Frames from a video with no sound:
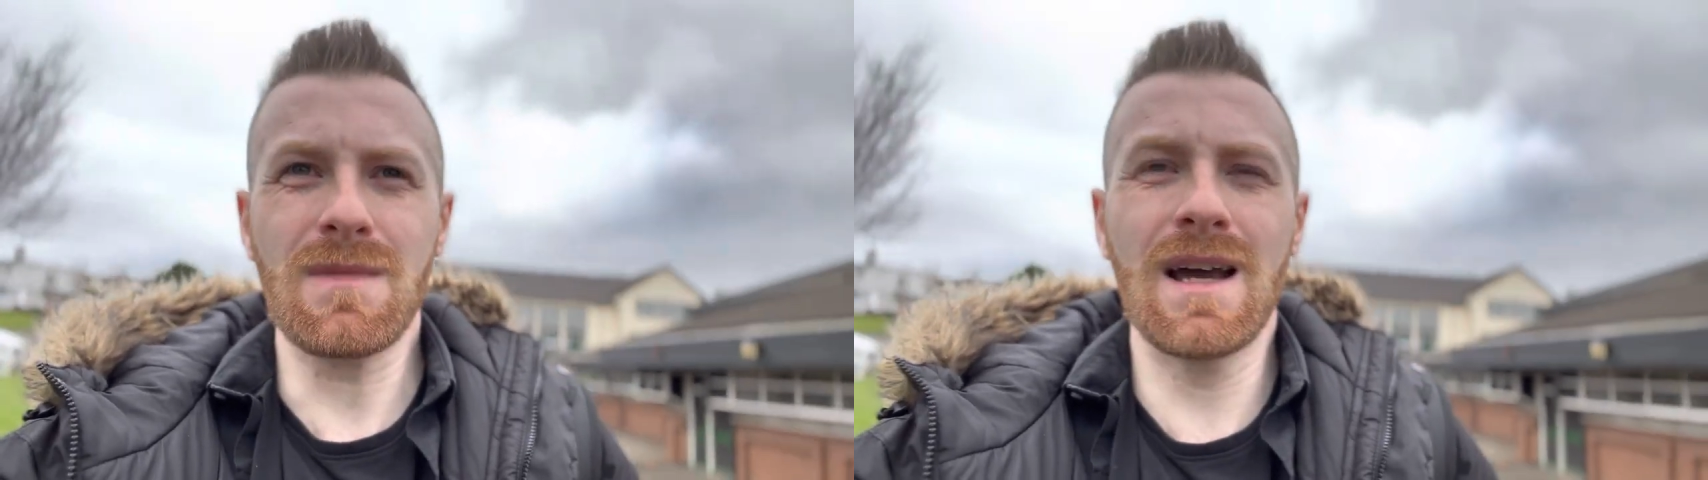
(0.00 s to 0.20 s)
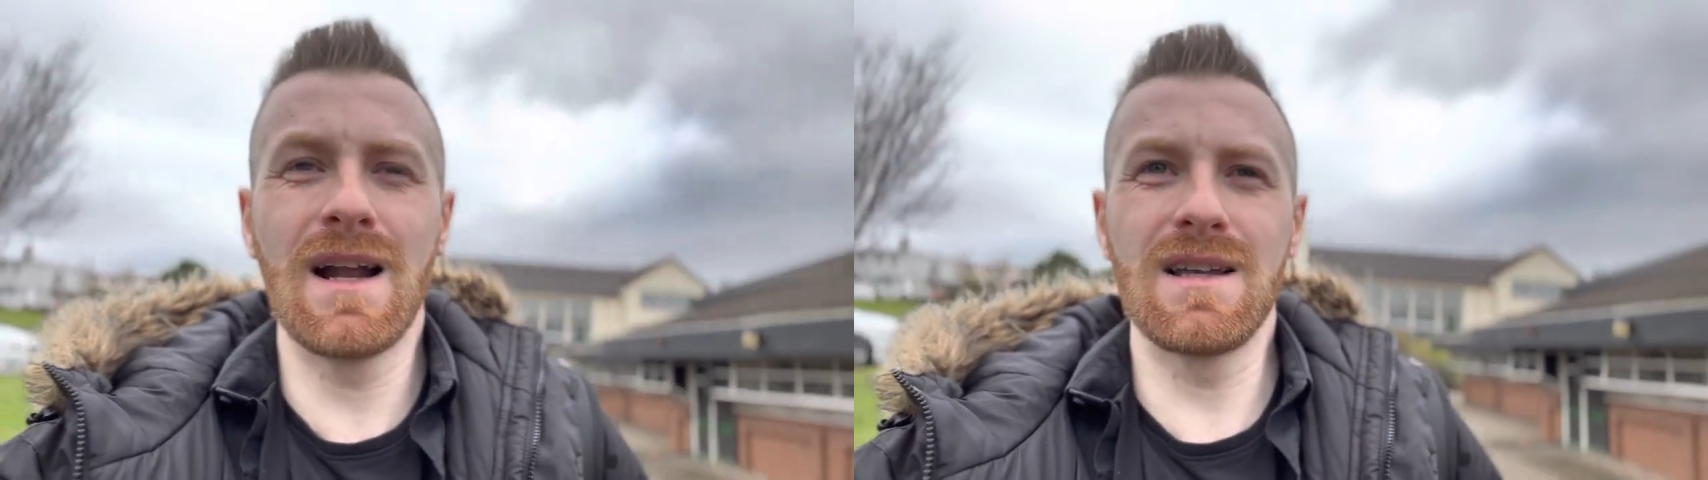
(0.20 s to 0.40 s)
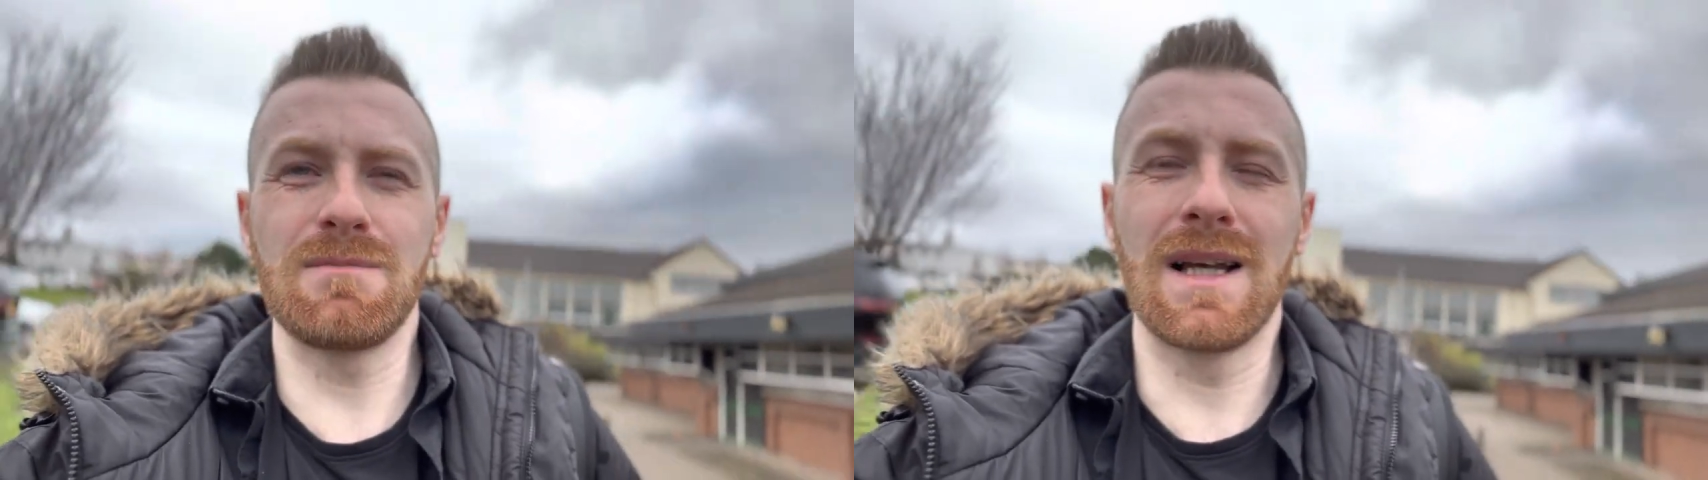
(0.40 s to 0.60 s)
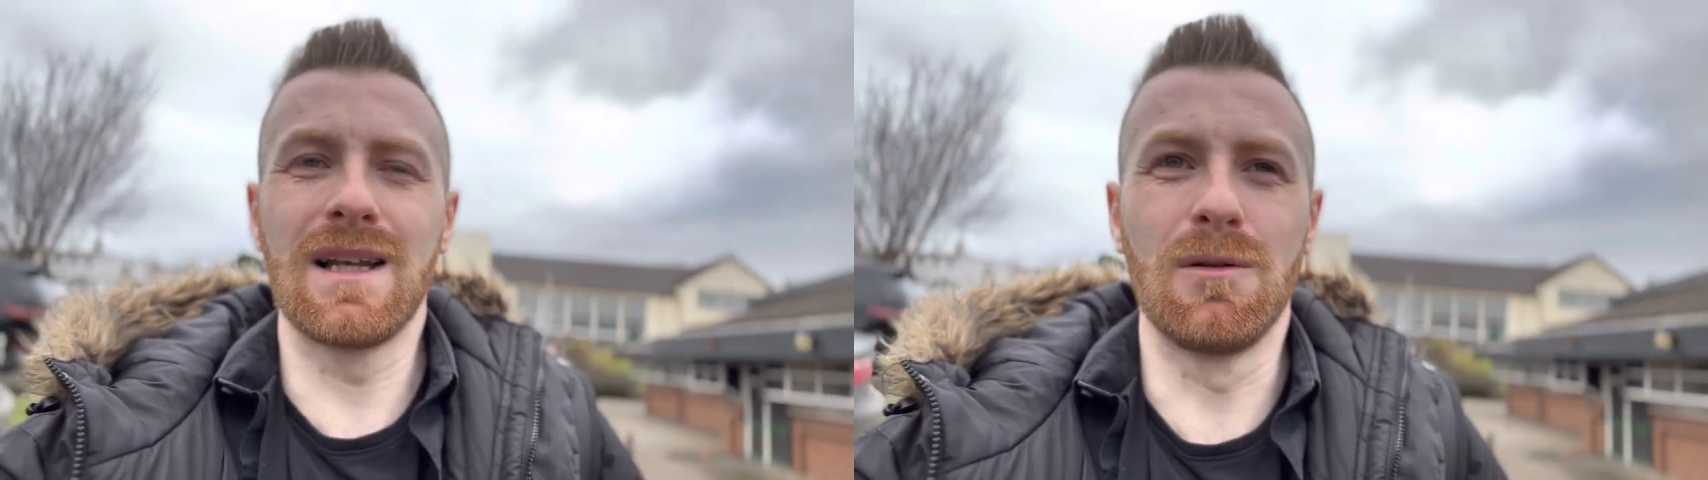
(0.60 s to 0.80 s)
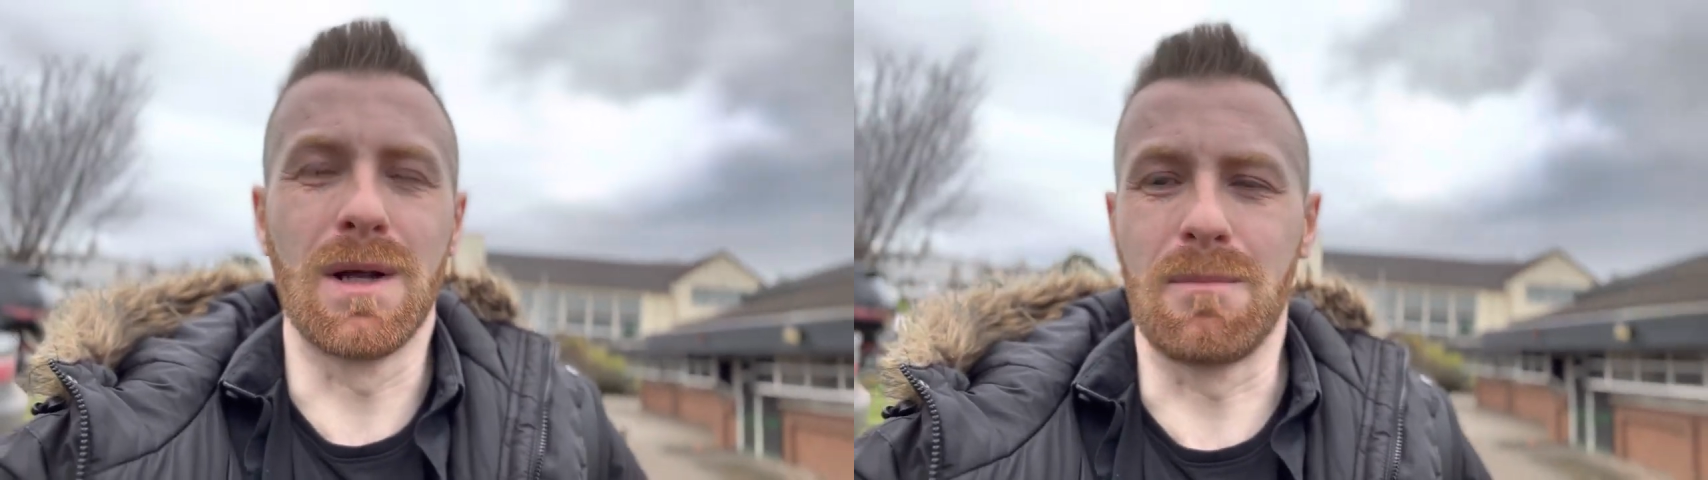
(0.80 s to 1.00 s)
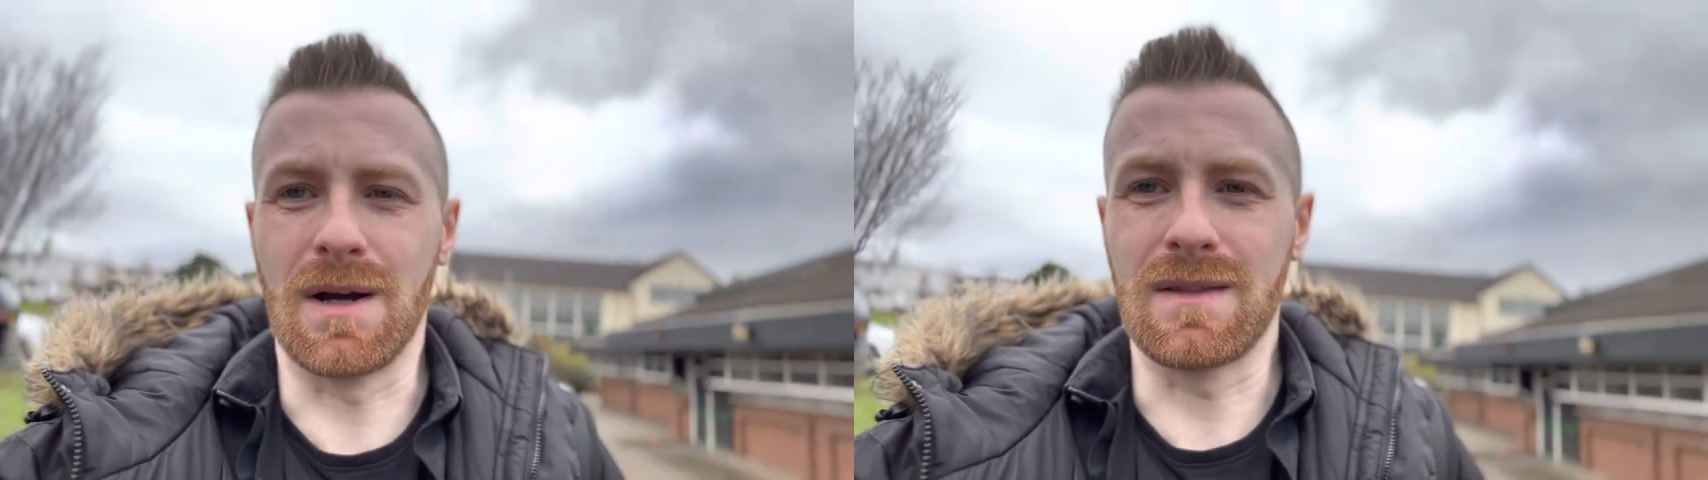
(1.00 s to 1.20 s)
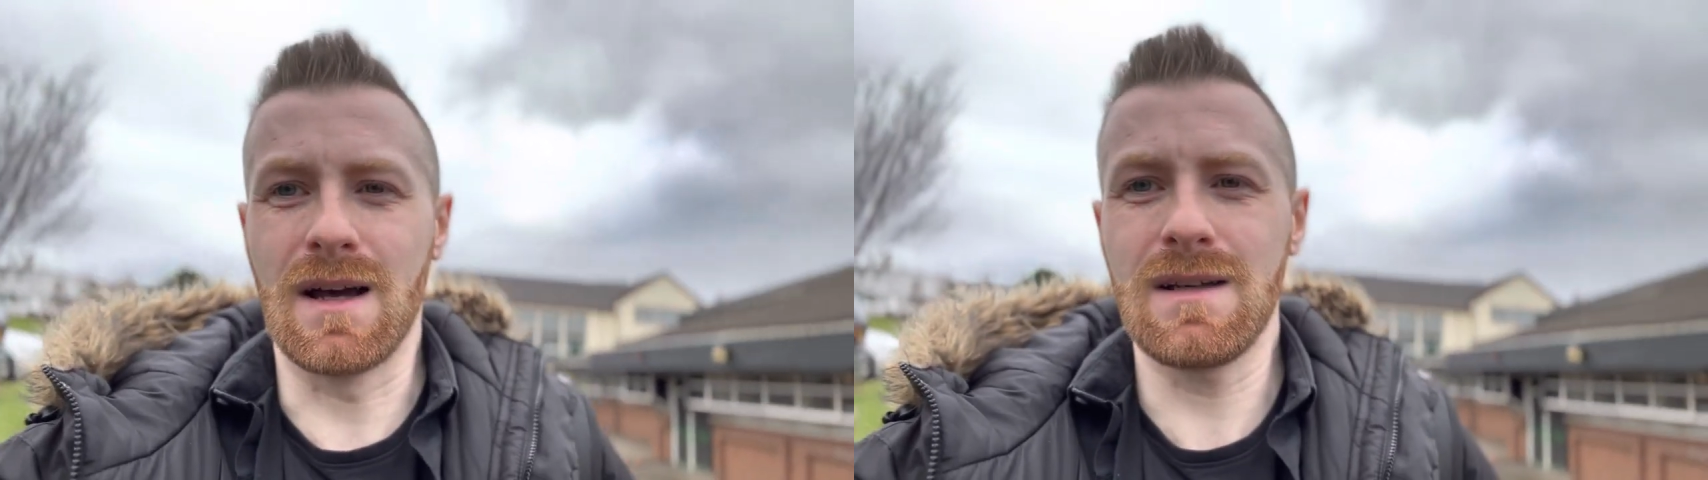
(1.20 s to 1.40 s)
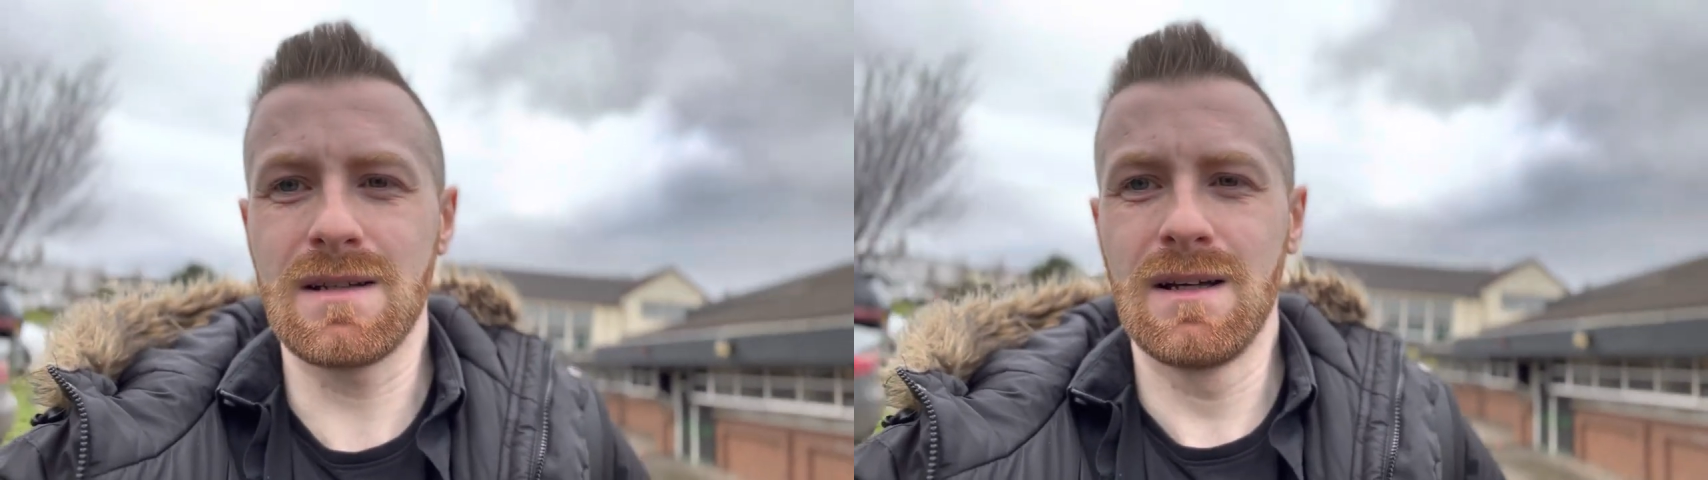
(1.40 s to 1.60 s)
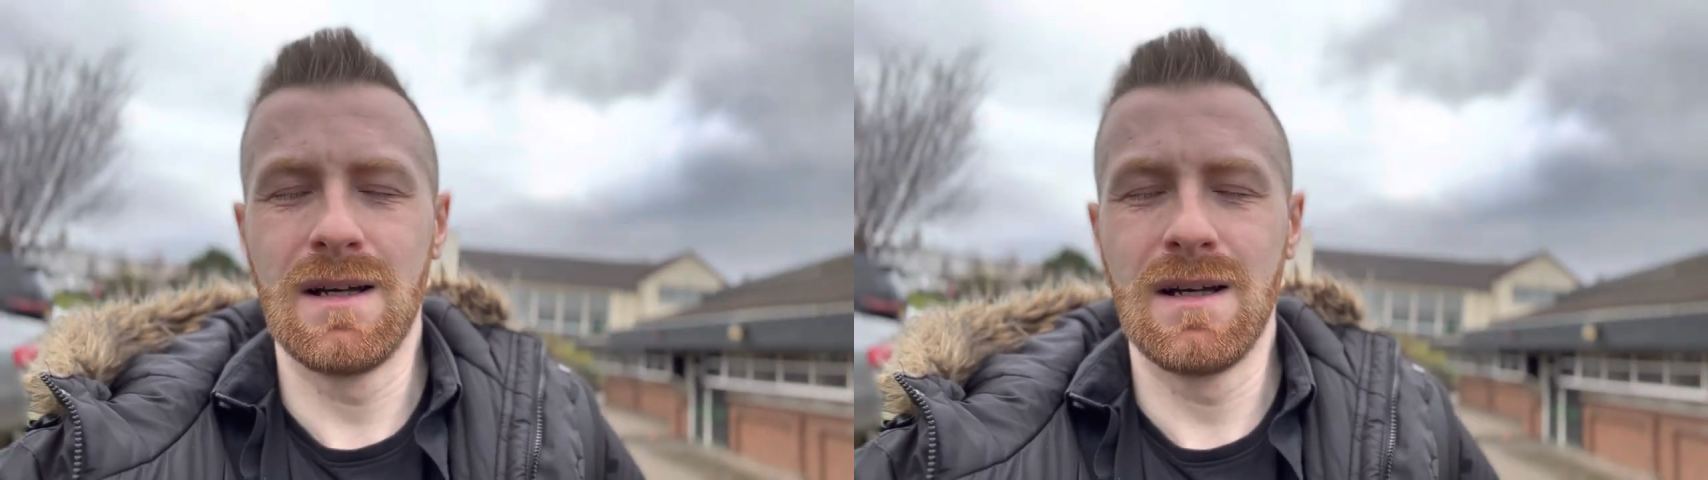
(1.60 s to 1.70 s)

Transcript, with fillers: and asked me a little bit about that,